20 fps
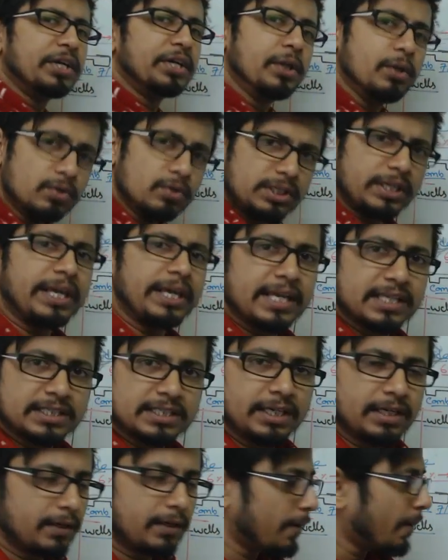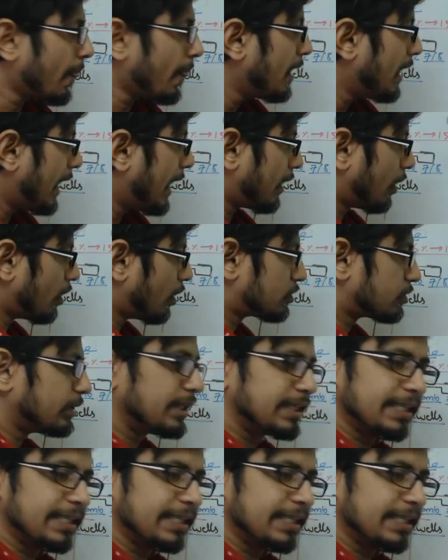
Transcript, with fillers: reducing agent, and also